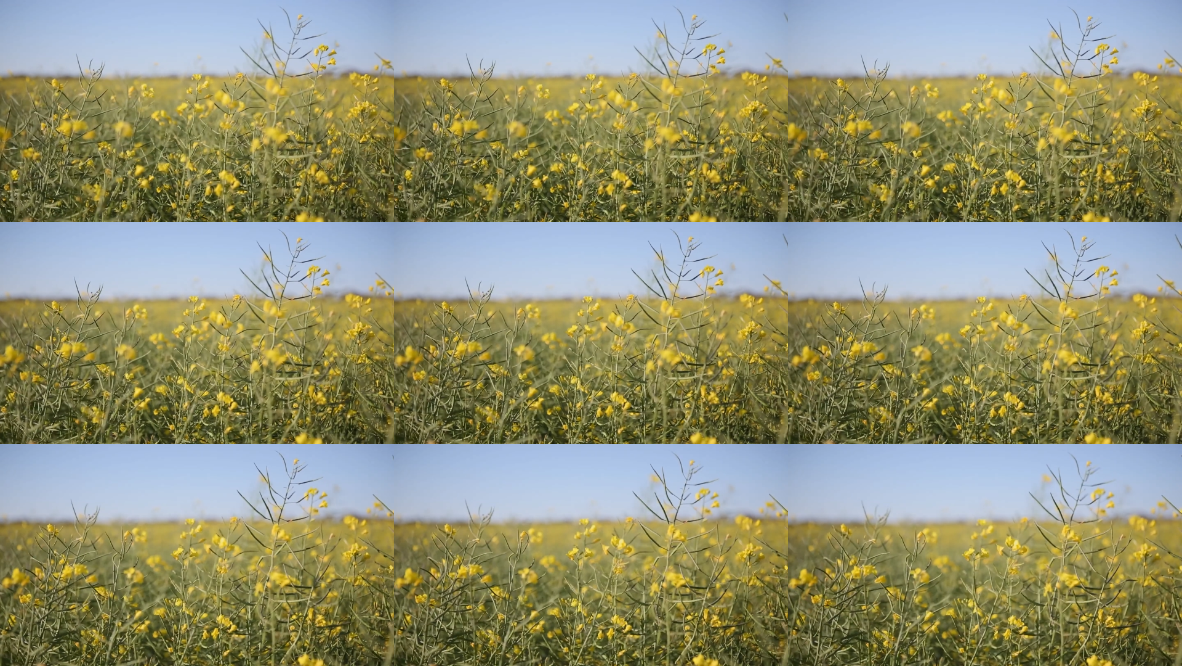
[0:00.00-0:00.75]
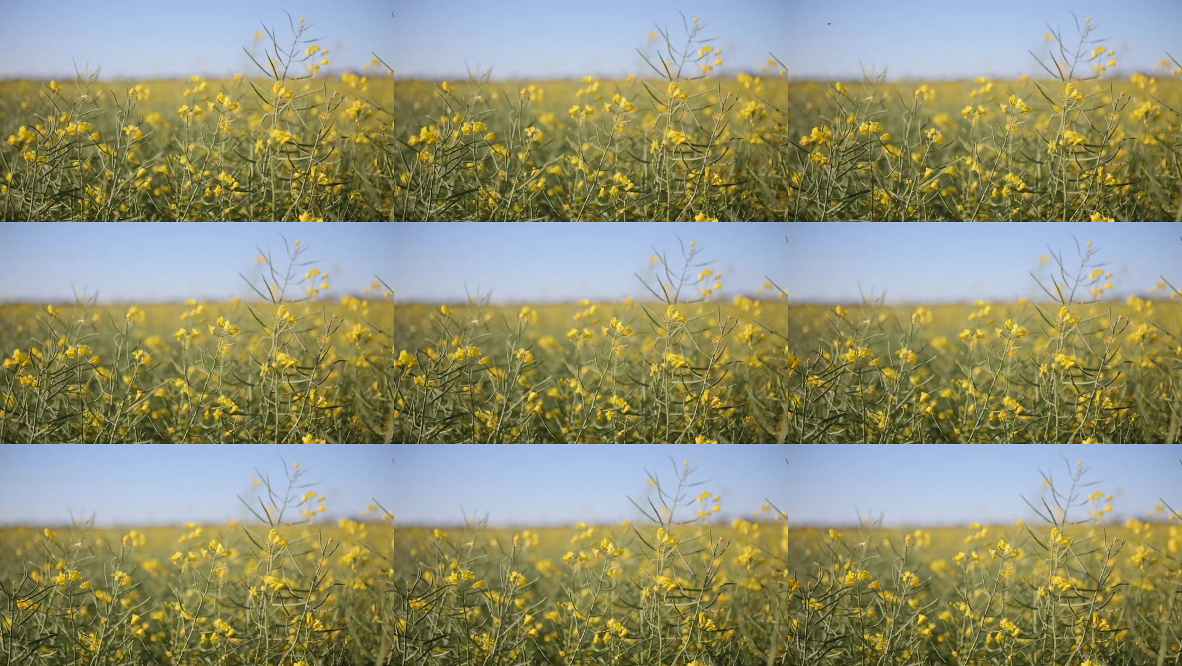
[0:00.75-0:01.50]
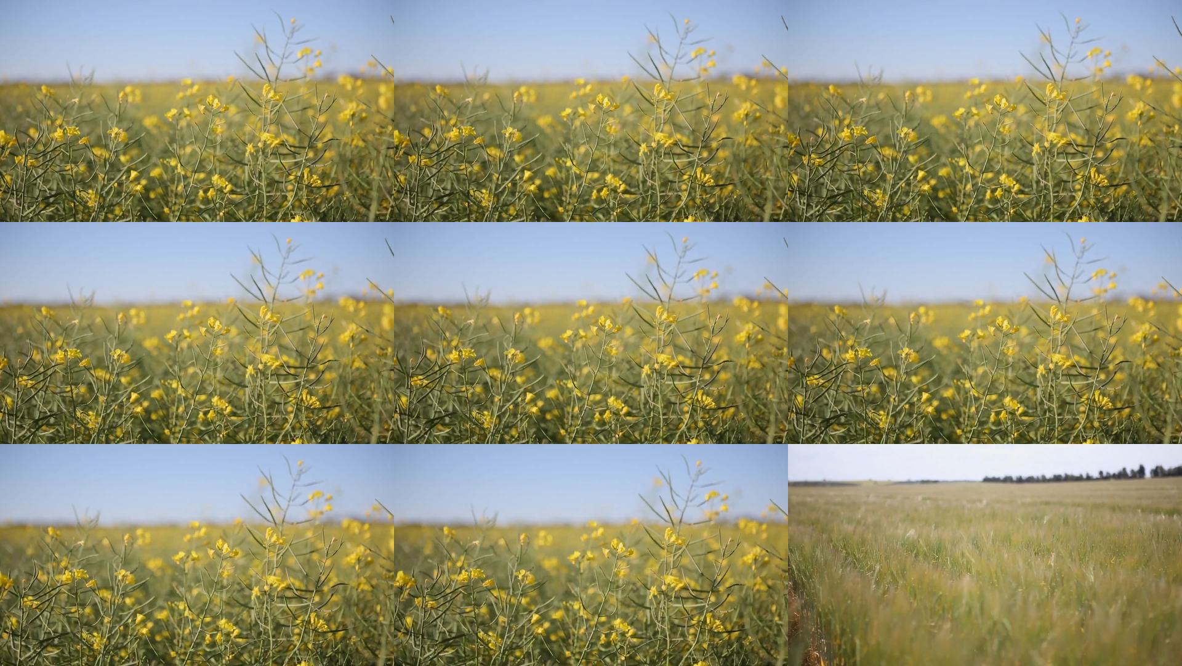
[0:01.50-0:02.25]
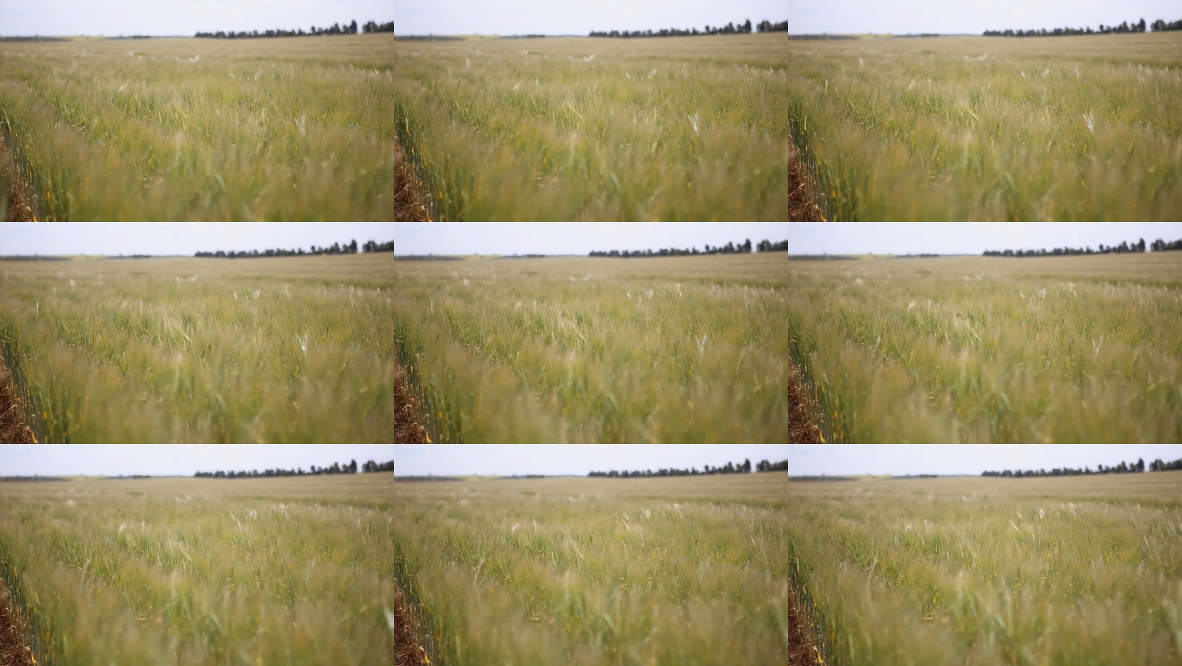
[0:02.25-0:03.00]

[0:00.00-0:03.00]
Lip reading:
[unreadable: no face in view]